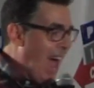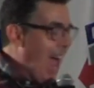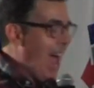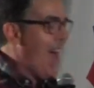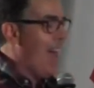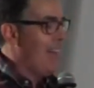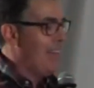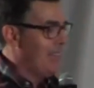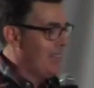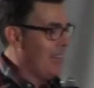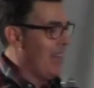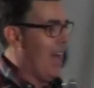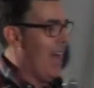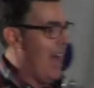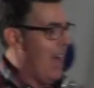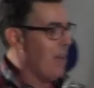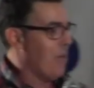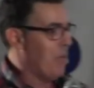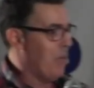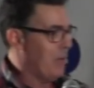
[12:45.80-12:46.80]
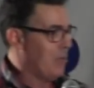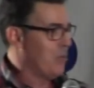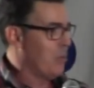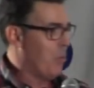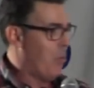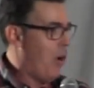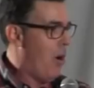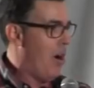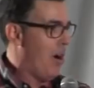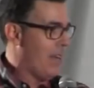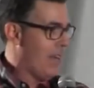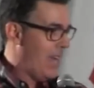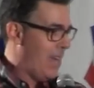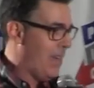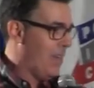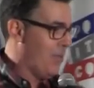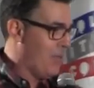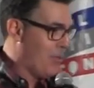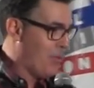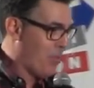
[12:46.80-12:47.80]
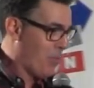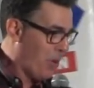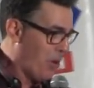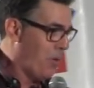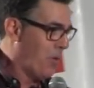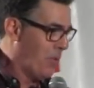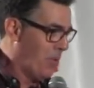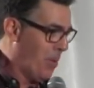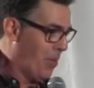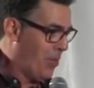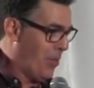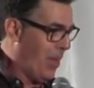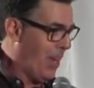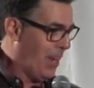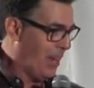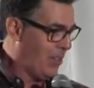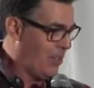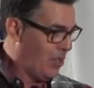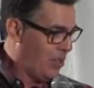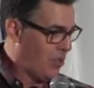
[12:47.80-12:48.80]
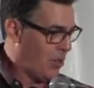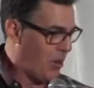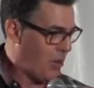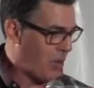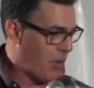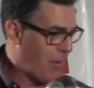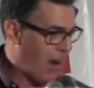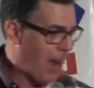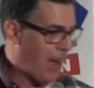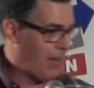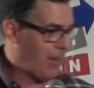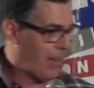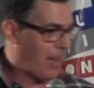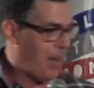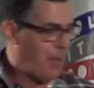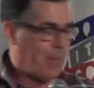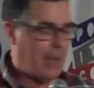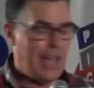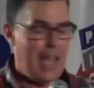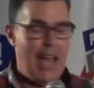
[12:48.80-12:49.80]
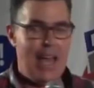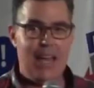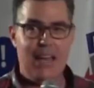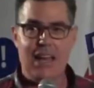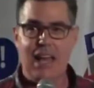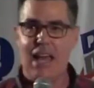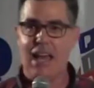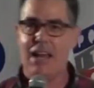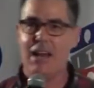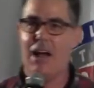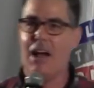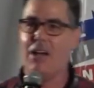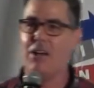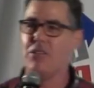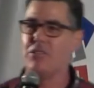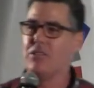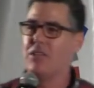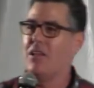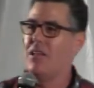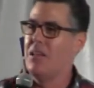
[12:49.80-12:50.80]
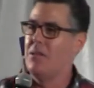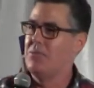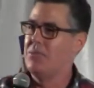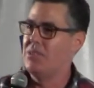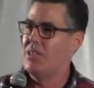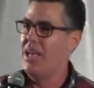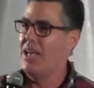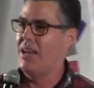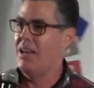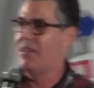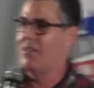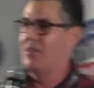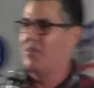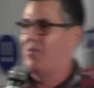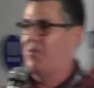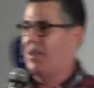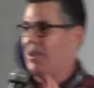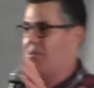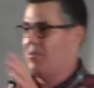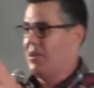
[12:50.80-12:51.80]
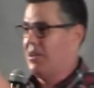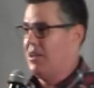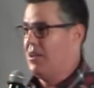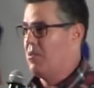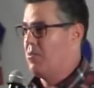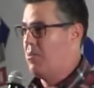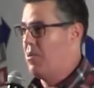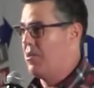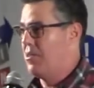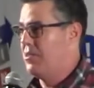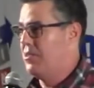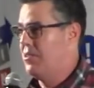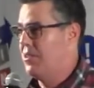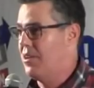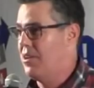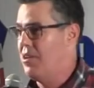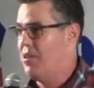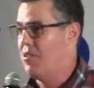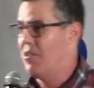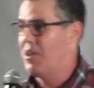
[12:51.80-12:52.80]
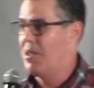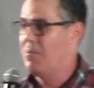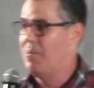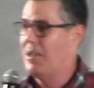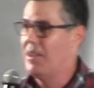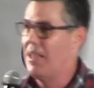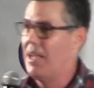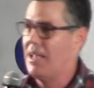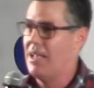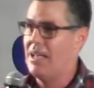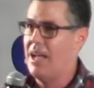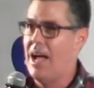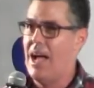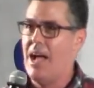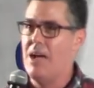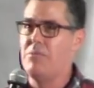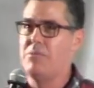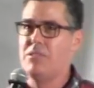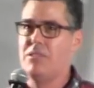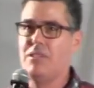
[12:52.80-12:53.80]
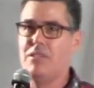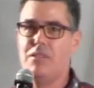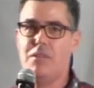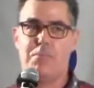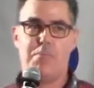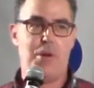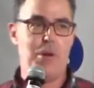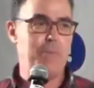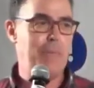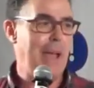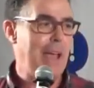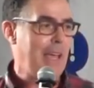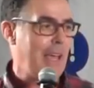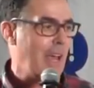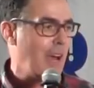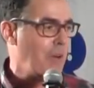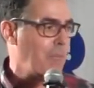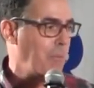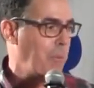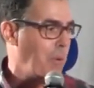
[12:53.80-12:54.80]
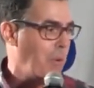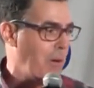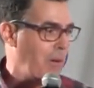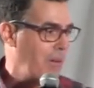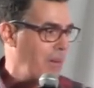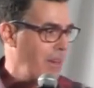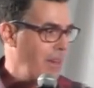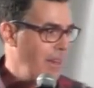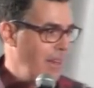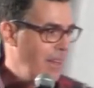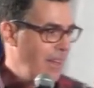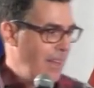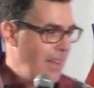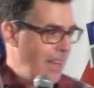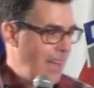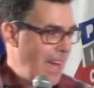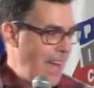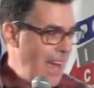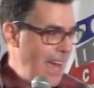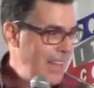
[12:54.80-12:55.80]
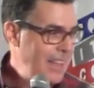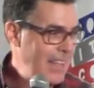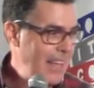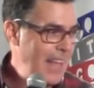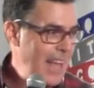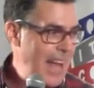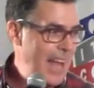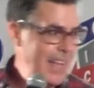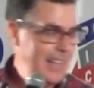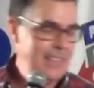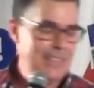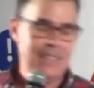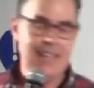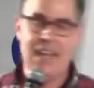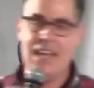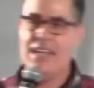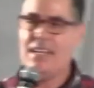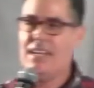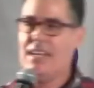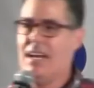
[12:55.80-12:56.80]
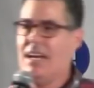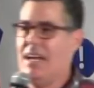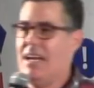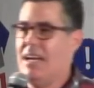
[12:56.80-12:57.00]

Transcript: As I was walking through the thing to turn around and come again. And here's all I'm saying. I don't know if anyone here works security, but, like, I was at the Burbank airport, and the guy said,